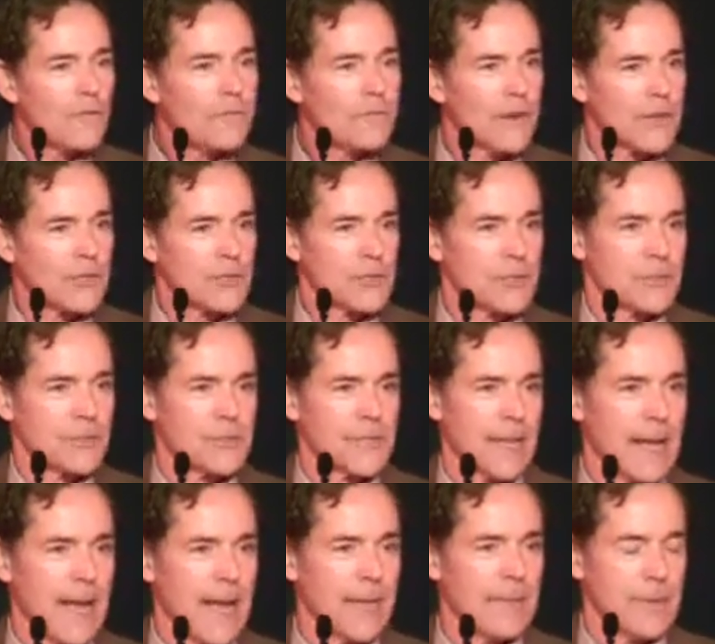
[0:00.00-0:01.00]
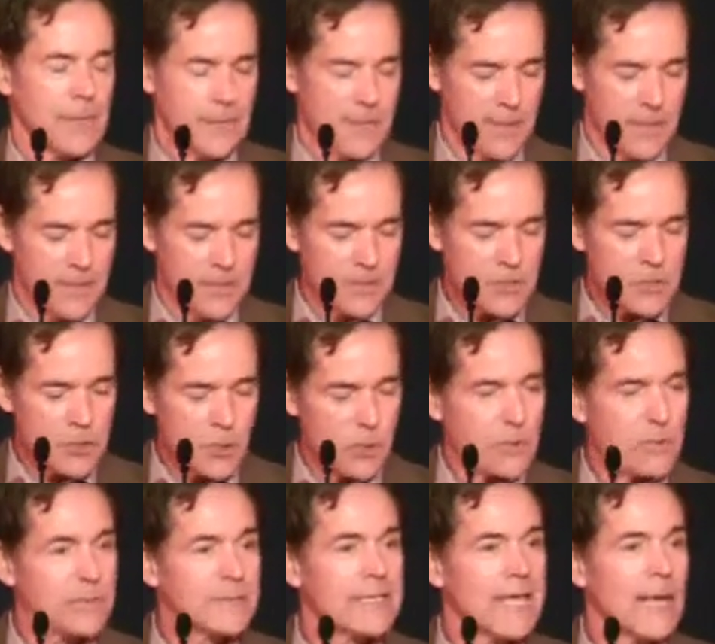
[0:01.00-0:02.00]
functions that happen
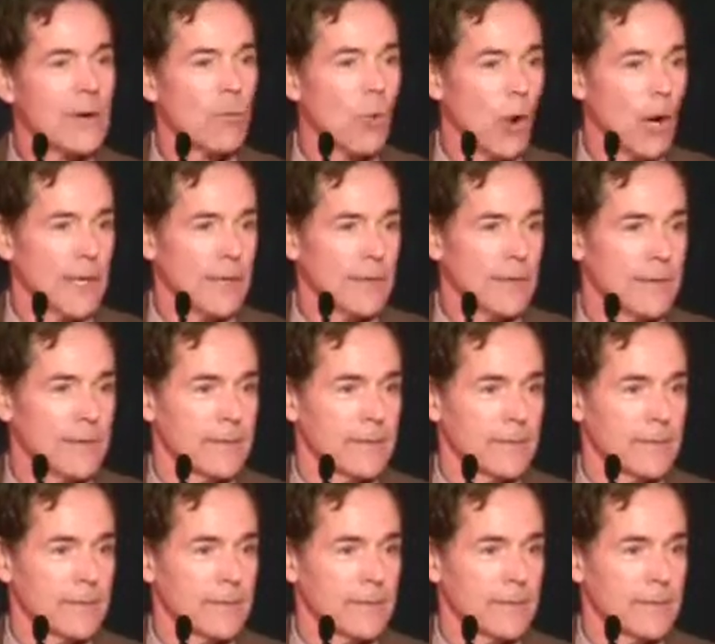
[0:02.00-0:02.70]
start on day one.